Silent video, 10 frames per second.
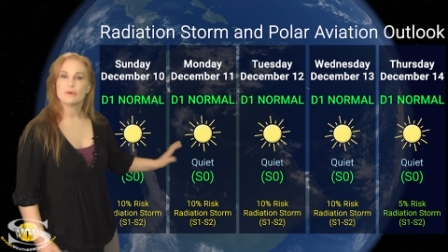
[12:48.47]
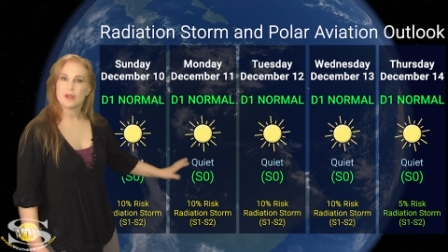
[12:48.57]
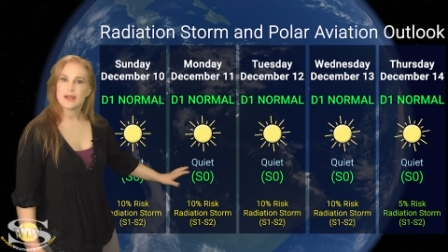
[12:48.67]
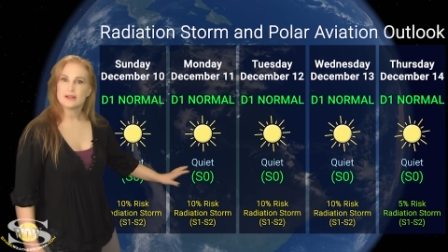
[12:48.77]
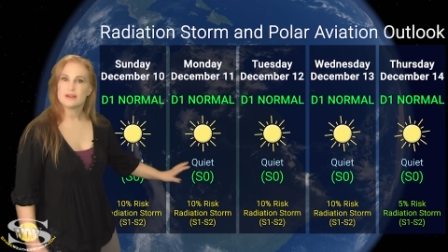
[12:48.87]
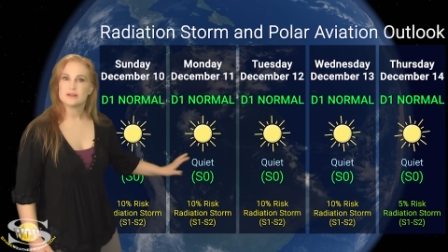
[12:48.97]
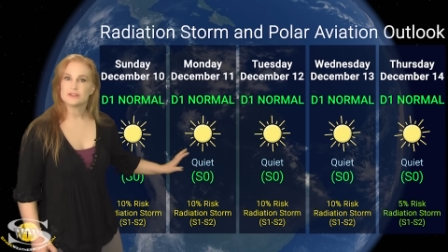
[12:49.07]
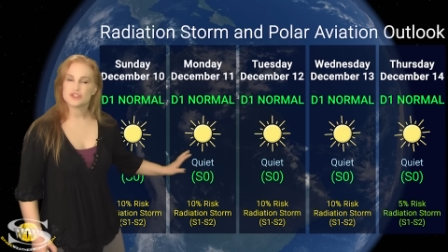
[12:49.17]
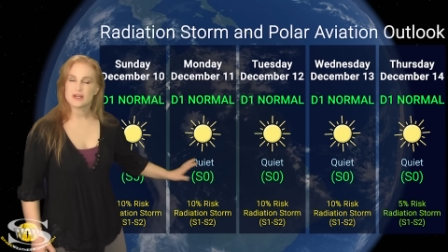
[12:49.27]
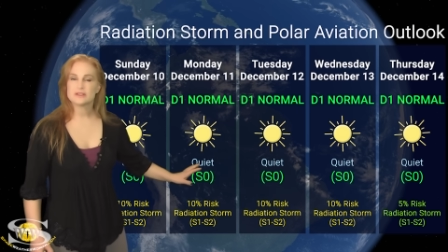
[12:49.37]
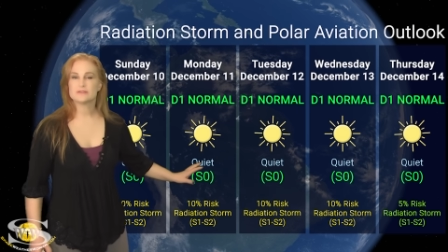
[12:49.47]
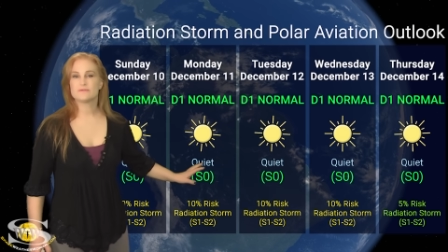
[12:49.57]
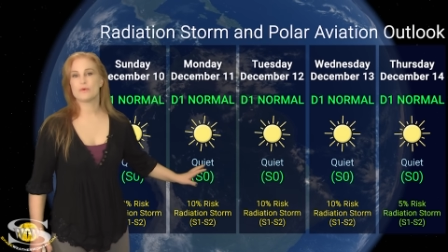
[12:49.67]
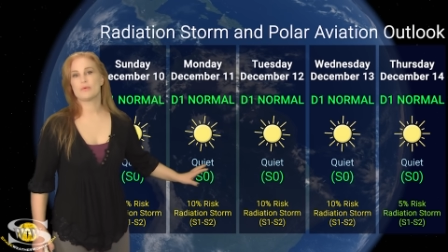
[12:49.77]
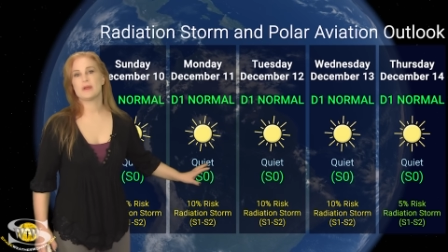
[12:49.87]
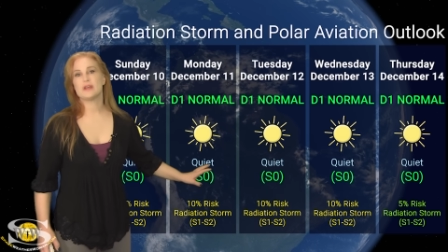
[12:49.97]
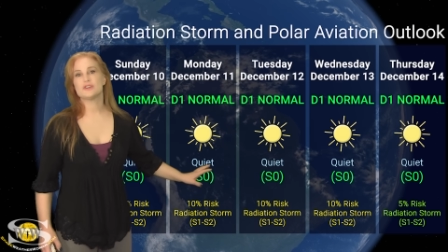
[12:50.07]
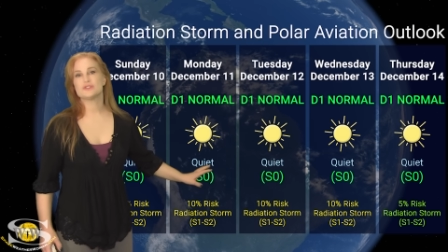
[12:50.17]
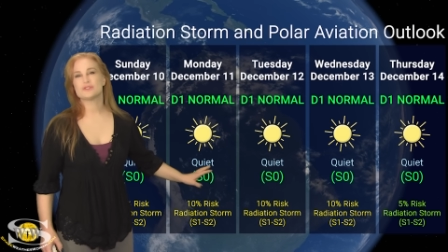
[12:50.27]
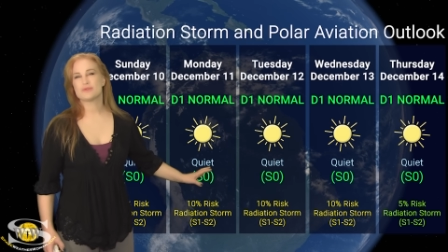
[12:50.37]
Likely the chances for
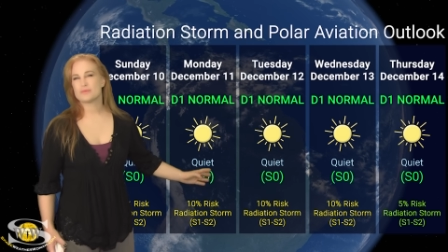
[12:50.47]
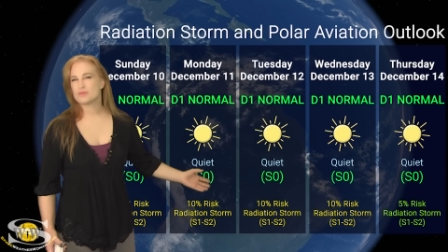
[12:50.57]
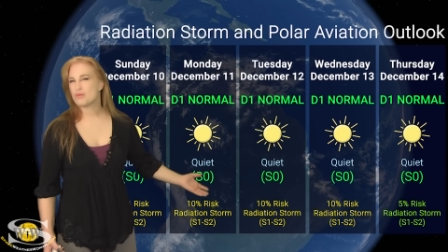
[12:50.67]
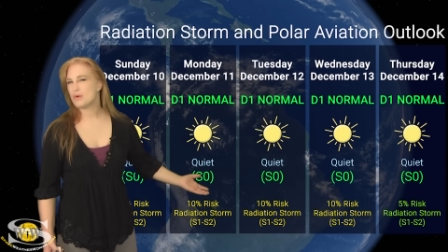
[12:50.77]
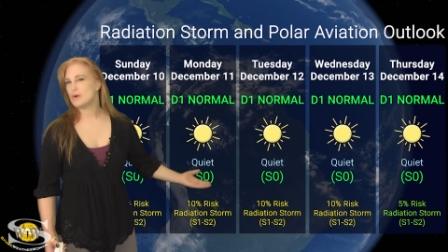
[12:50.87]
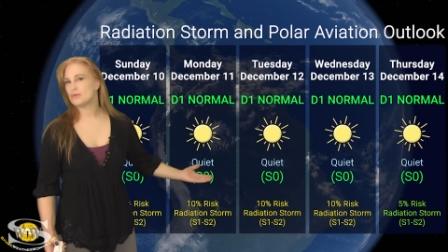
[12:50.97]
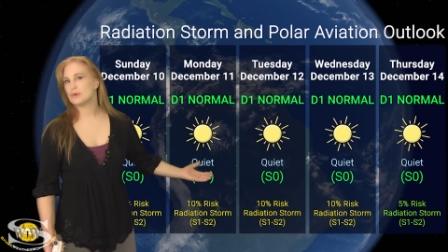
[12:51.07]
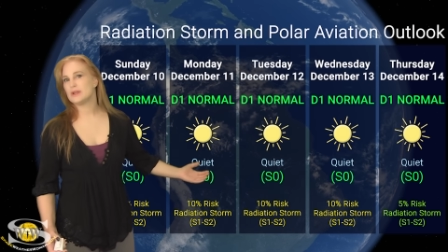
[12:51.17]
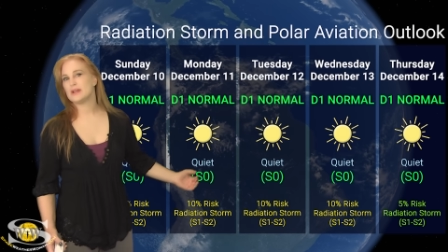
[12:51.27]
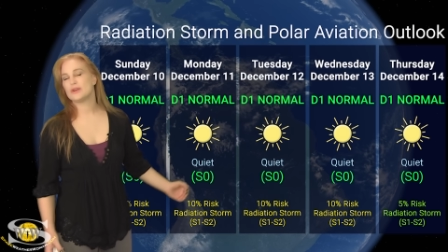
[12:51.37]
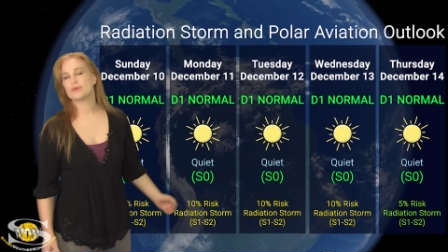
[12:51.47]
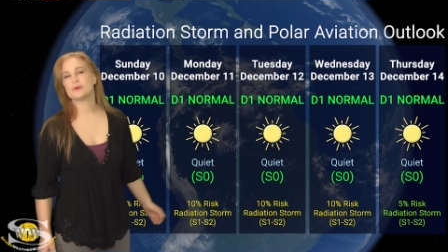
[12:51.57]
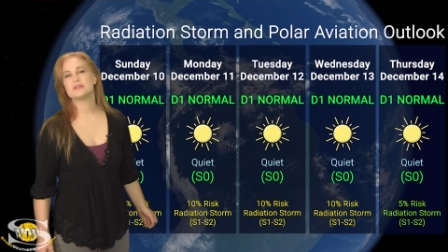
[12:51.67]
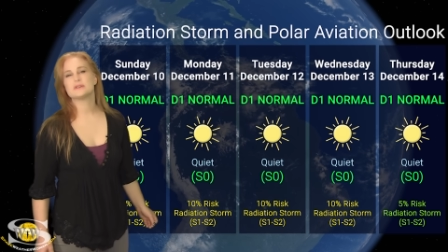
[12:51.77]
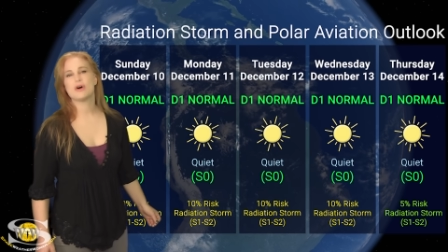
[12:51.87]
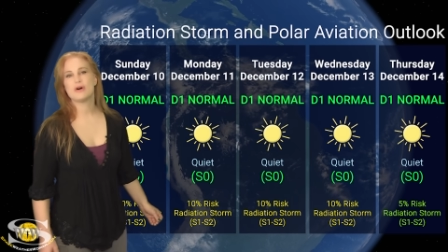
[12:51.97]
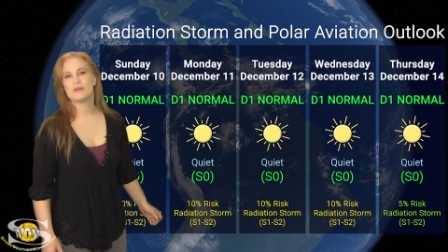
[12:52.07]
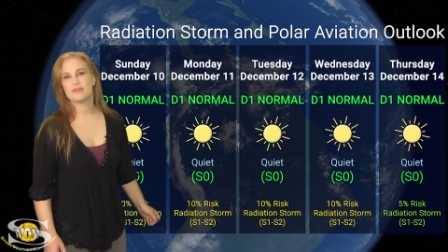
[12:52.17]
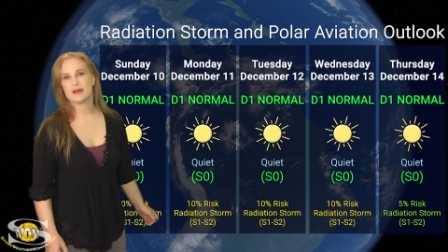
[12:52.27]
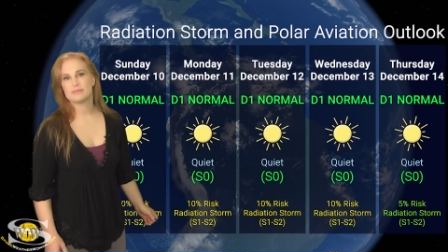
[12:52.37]
radiation storms won't really increase
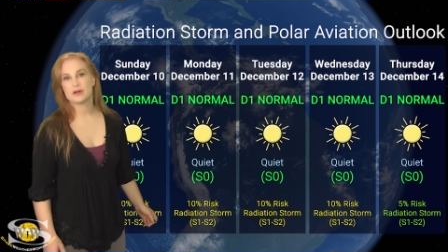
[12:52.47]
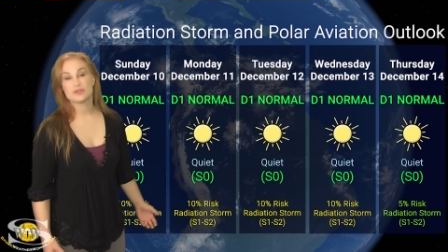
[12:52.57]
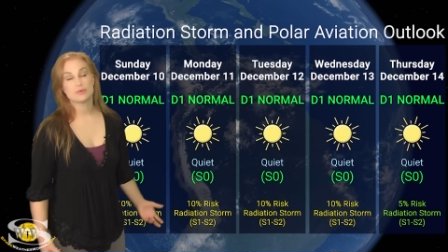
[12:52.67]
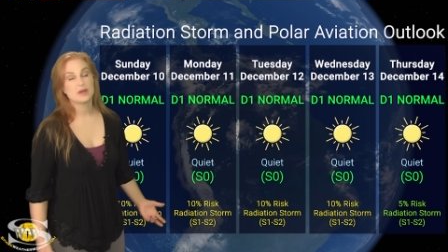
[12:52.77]
all that much.